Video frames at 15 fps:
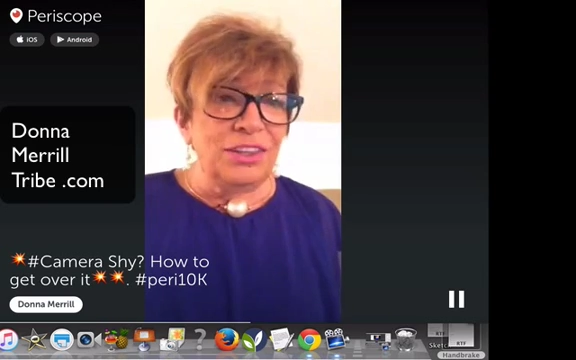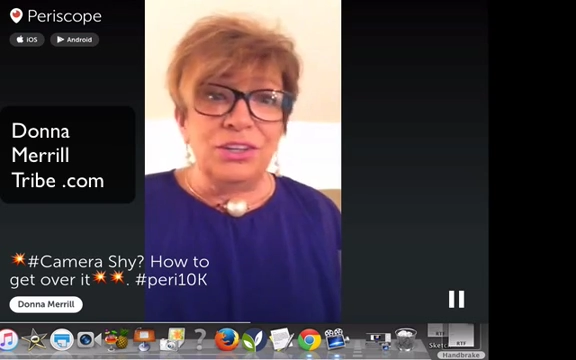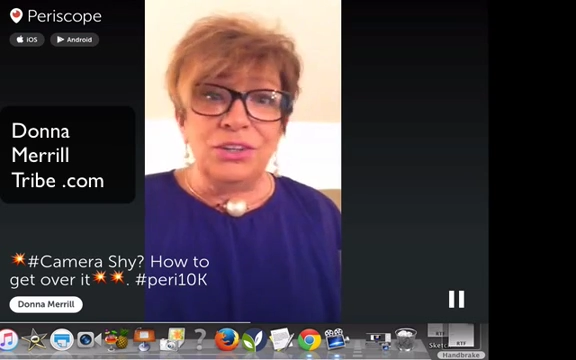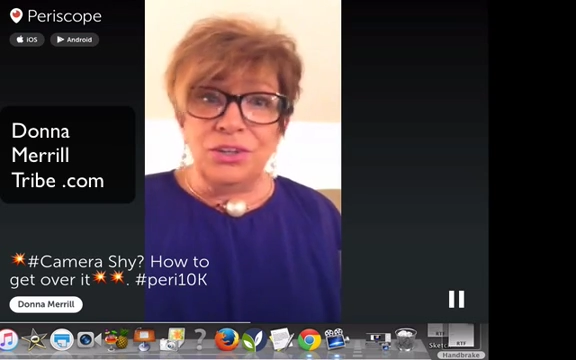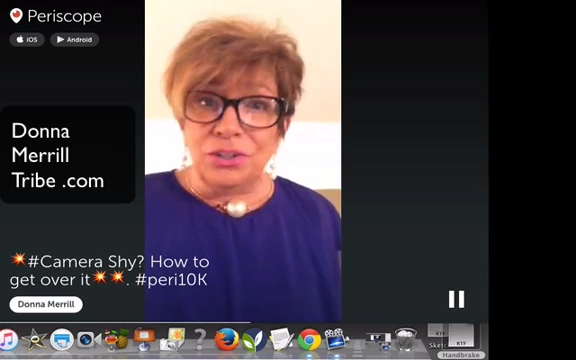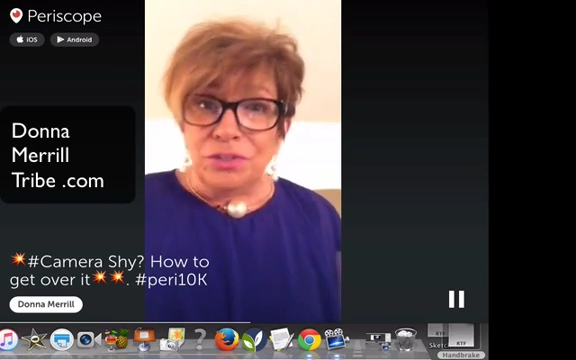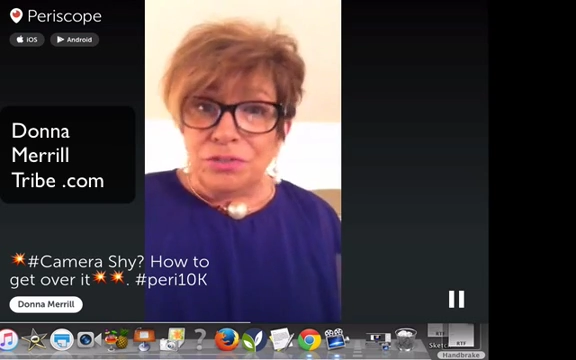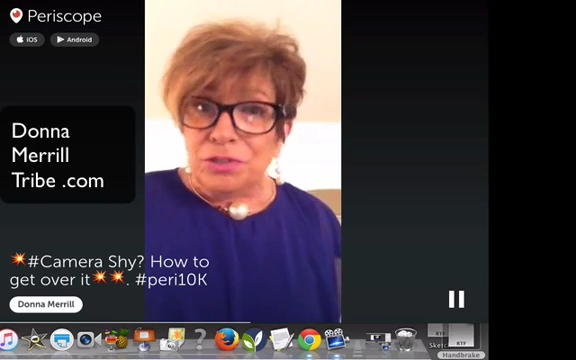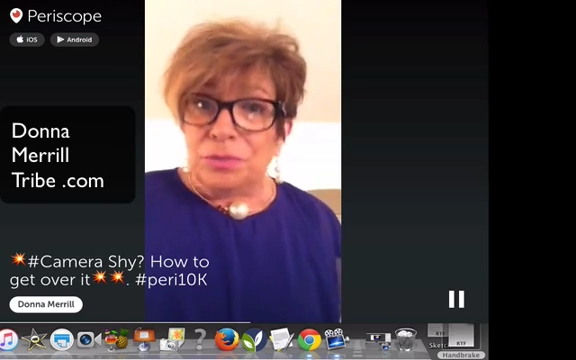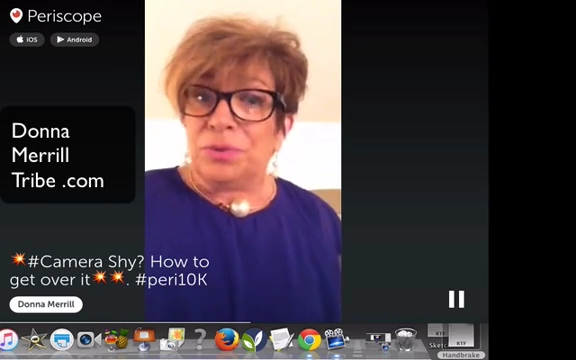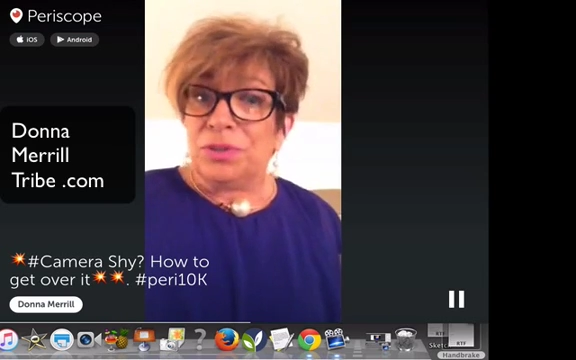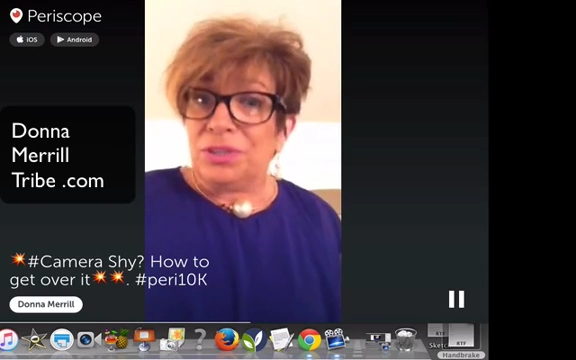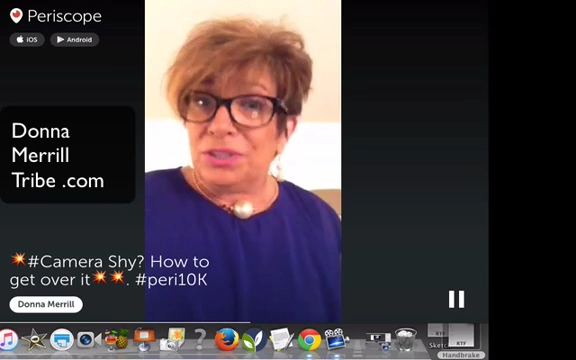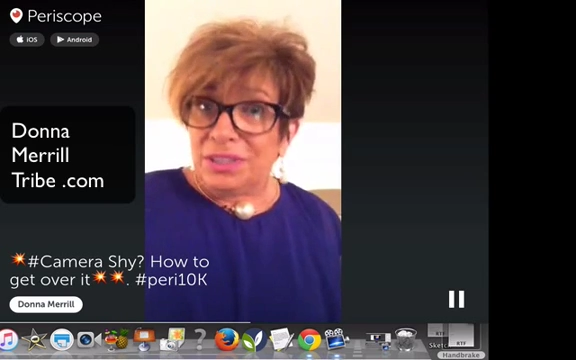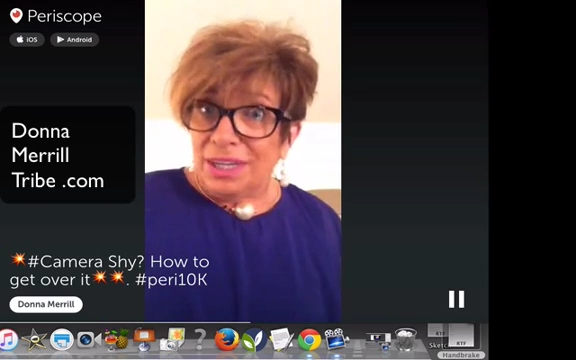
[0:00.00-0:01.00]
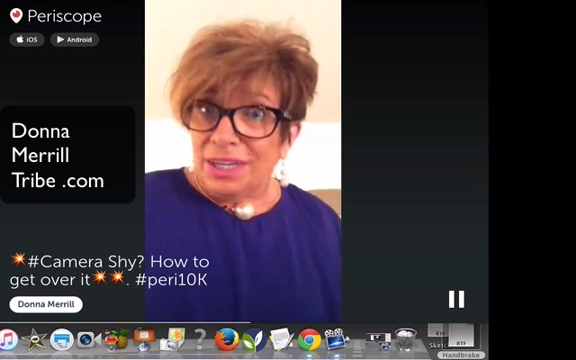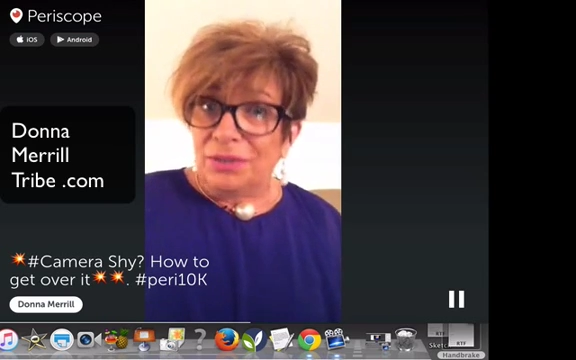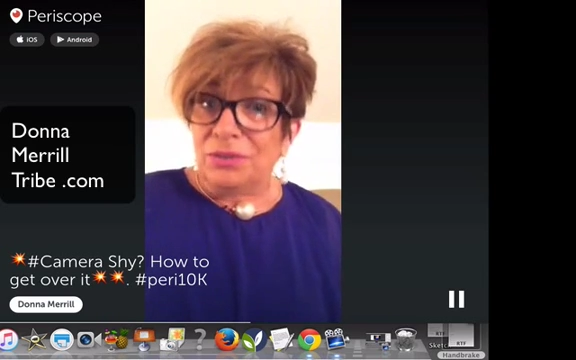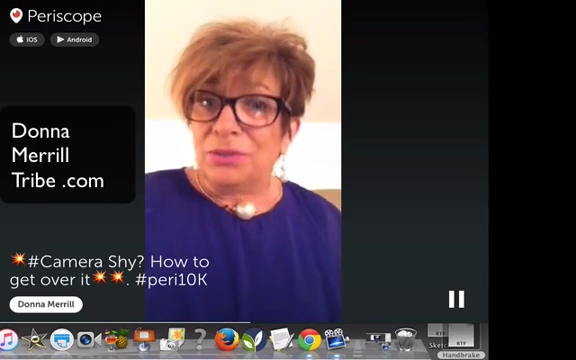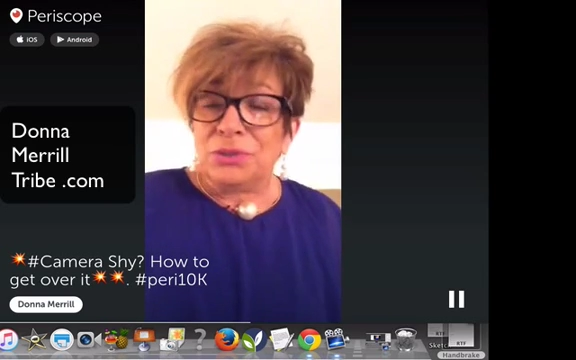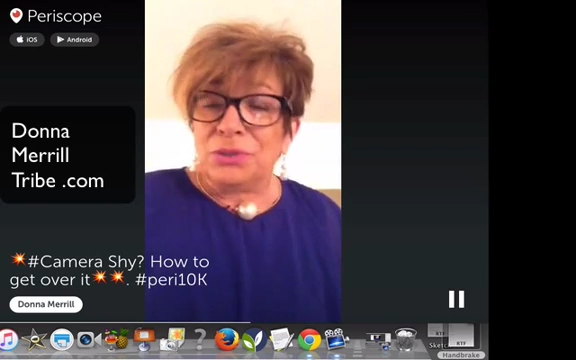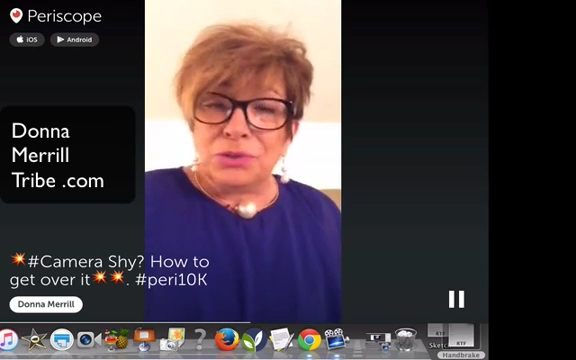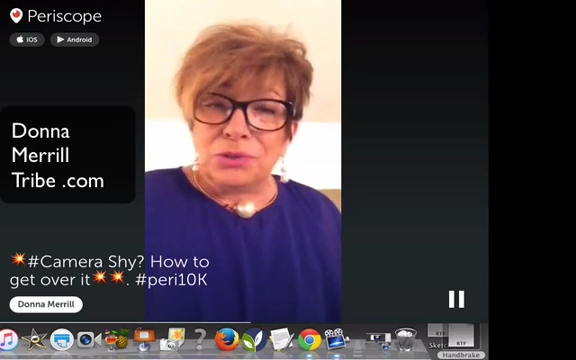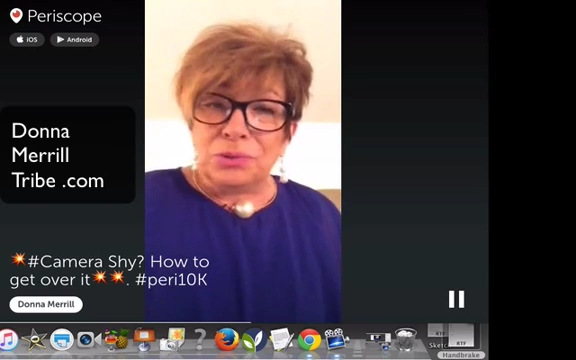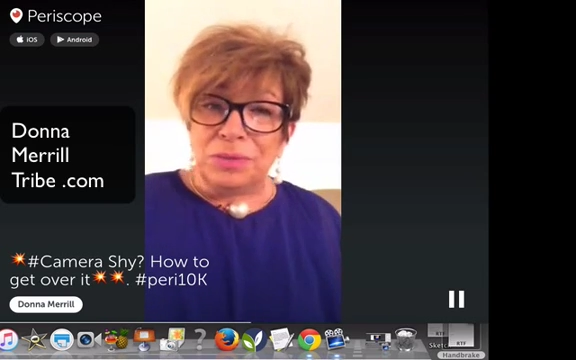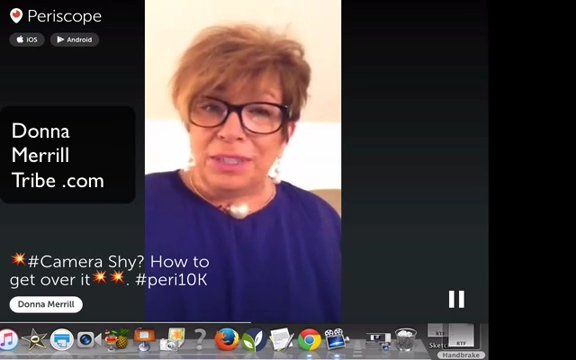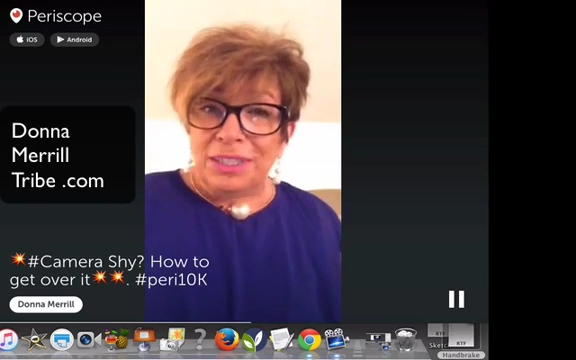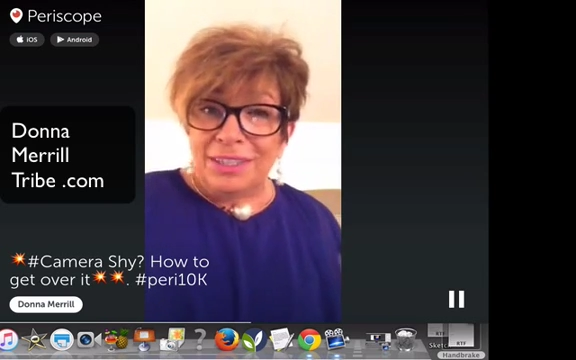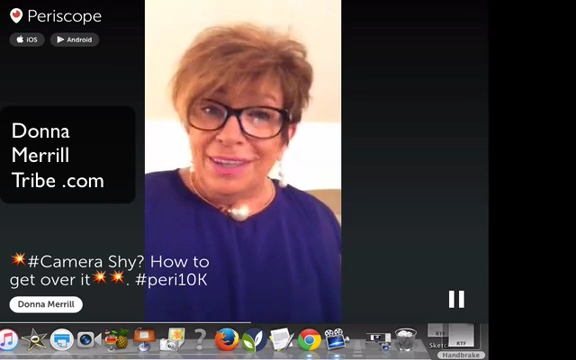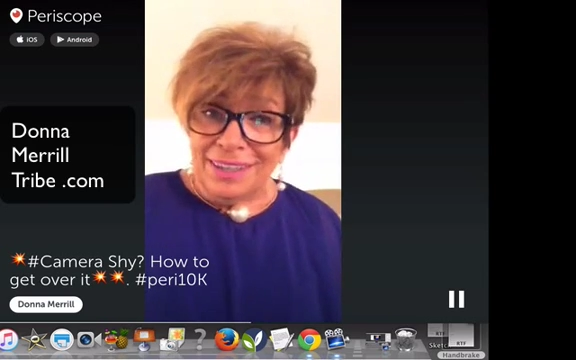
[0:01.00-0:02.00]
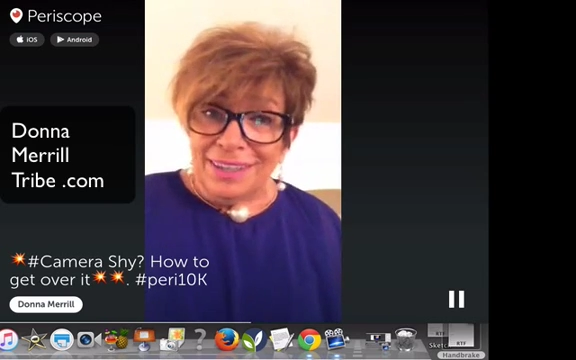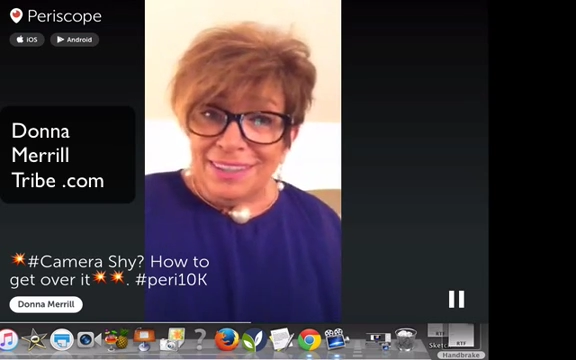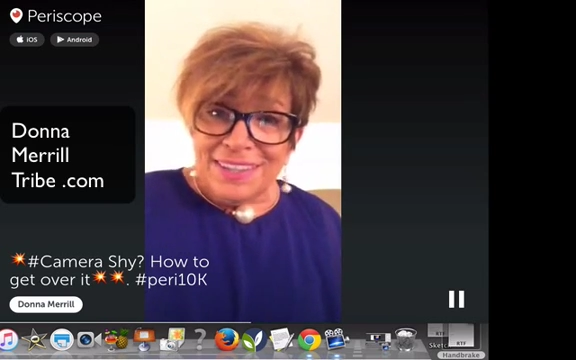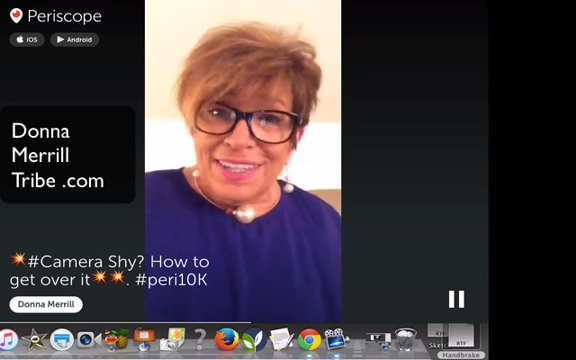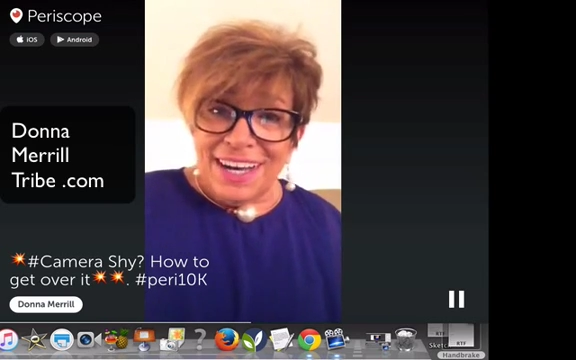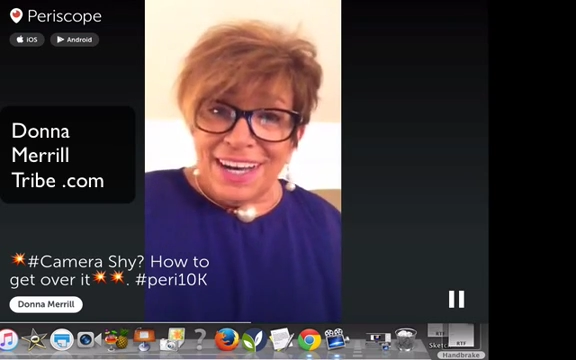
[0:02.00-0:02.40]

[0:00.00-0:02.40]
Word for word: the nerve to put this out on social media.